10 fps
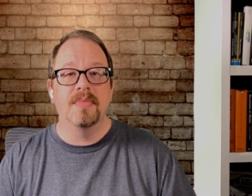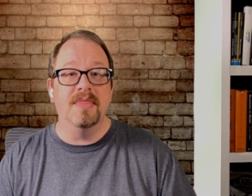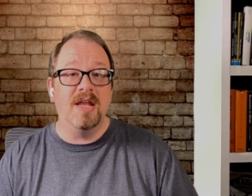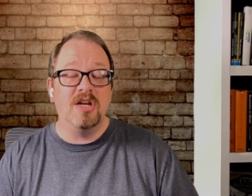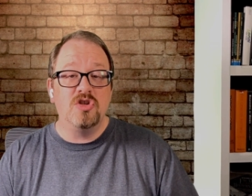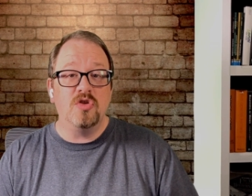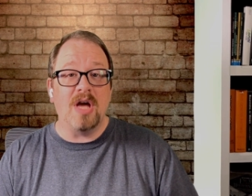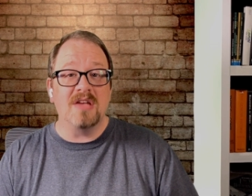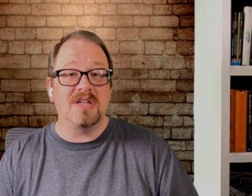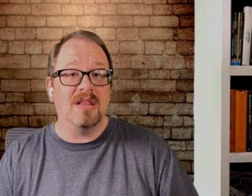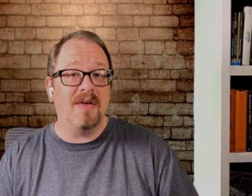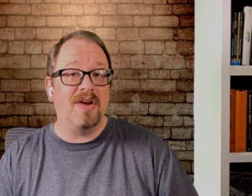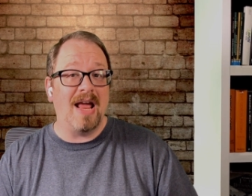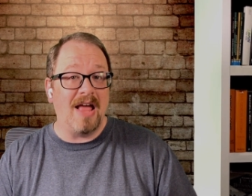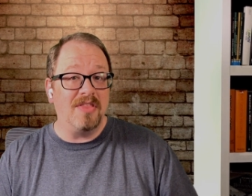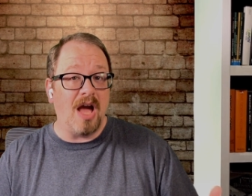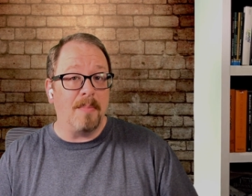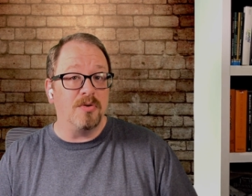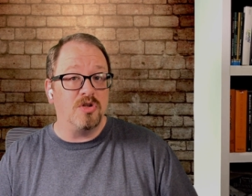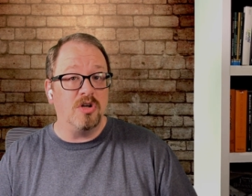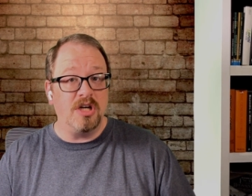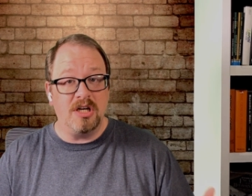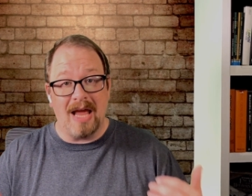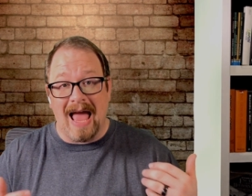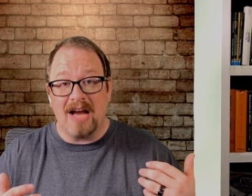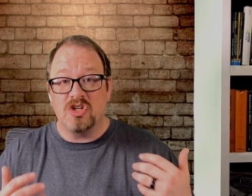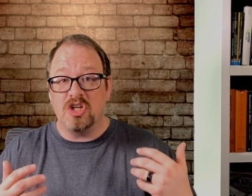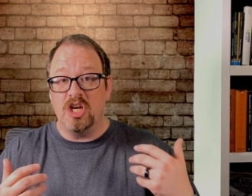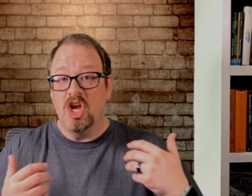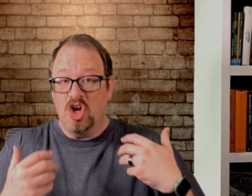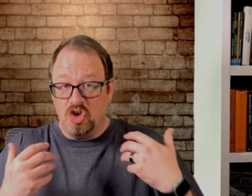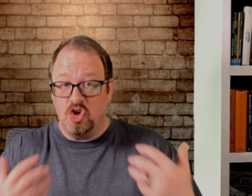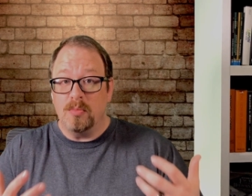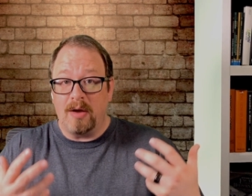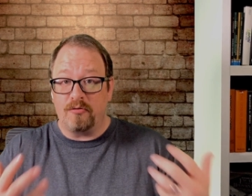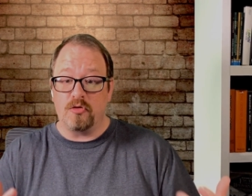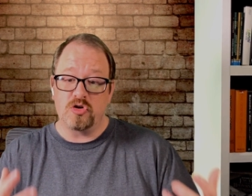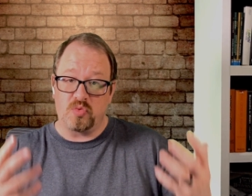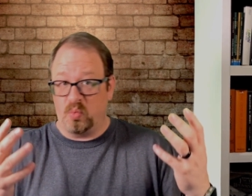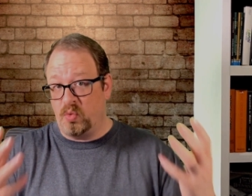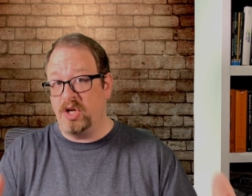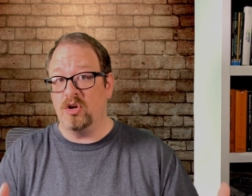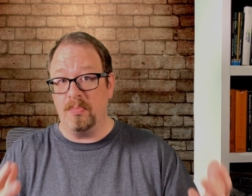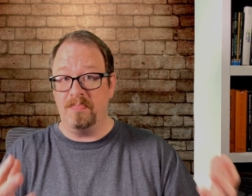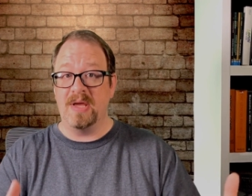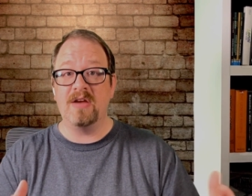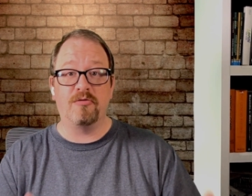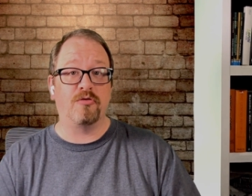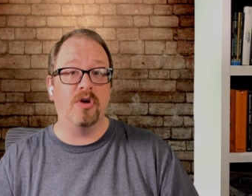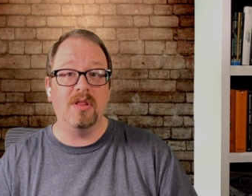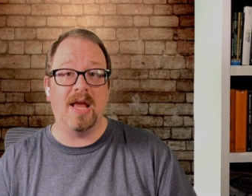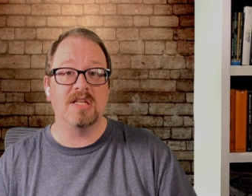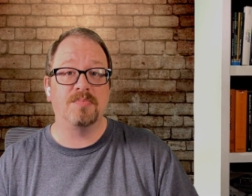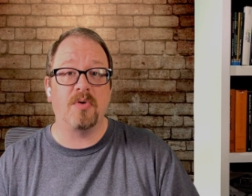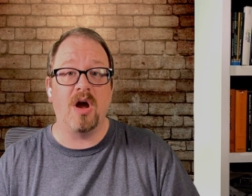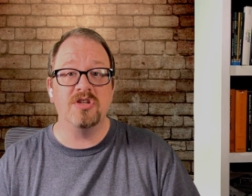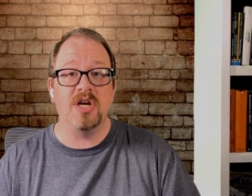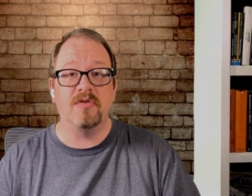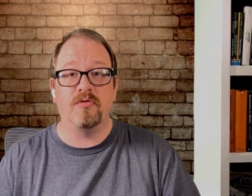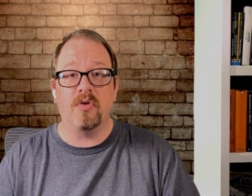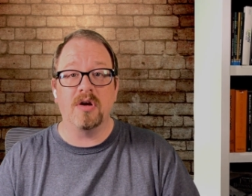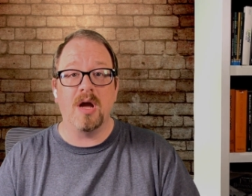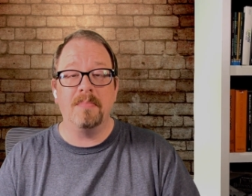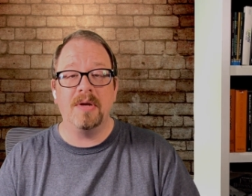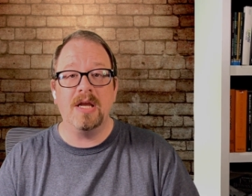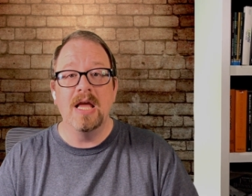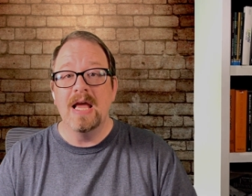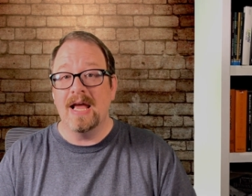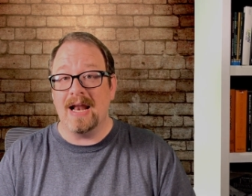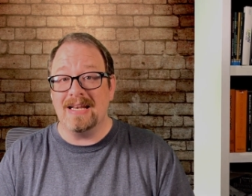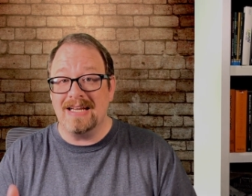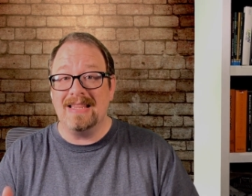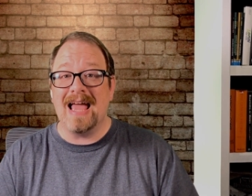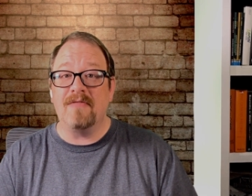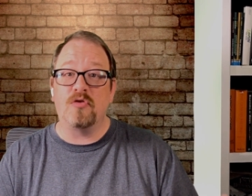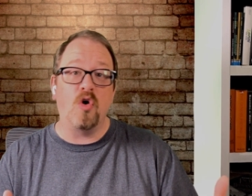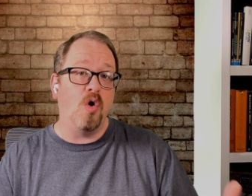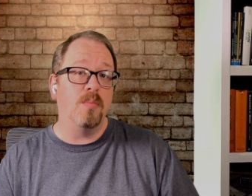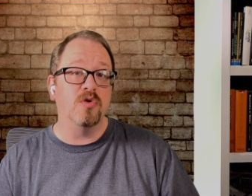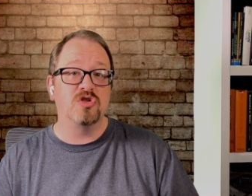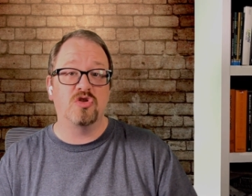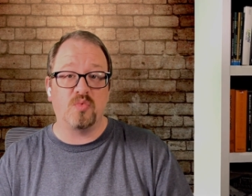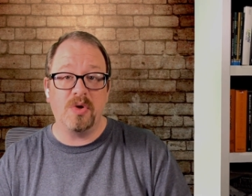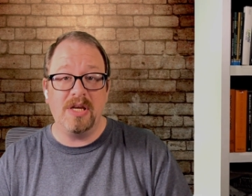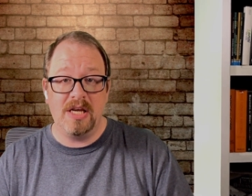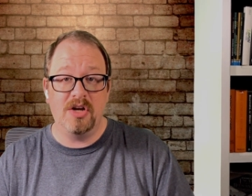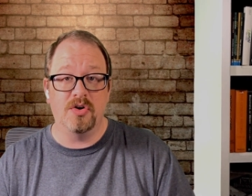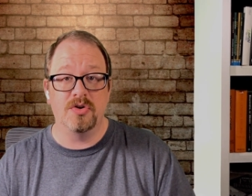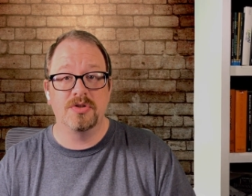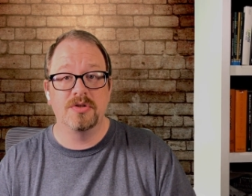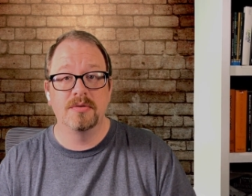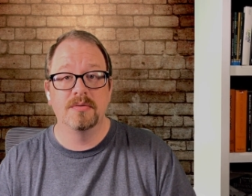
Then in 2011, I had the opportunity to actually do my first real big freelance project for a company, and I did that for almost three years.